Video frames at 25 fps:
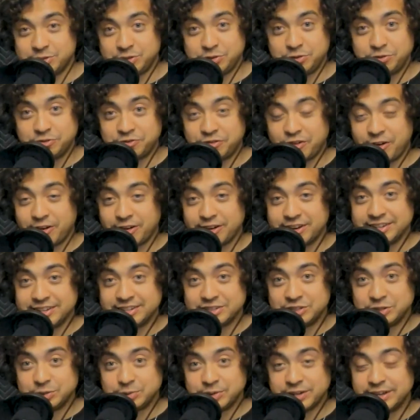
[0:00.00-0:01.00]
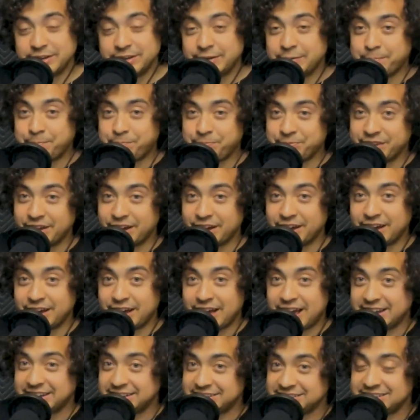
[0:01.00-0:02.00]
far into it. Uh,
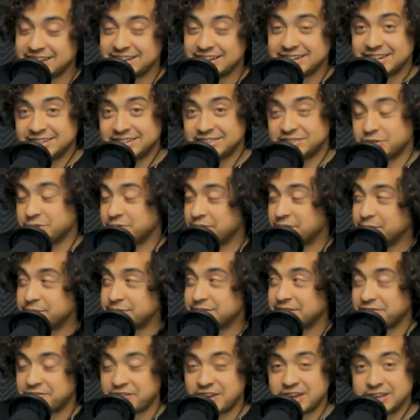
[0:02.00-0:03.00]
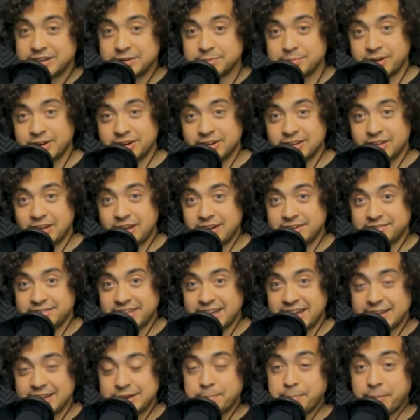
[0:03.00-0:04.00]
I tend to disagree with the fandom on a lot of
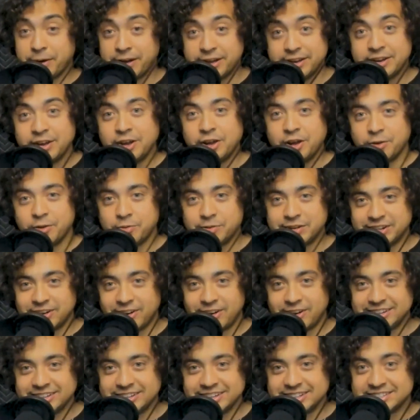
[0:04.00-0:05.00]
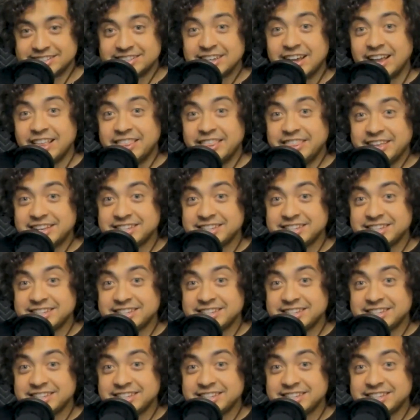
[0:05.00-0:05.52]
that, but regardless, this